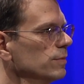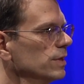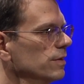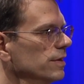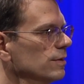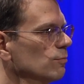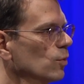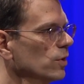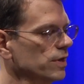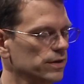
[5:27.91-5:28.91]
in the
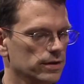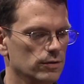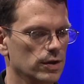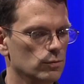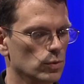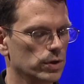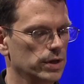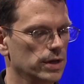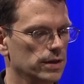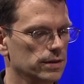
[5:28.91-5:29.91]
morning and
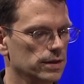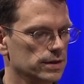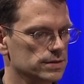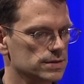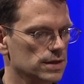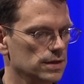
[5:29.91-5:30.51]
working on things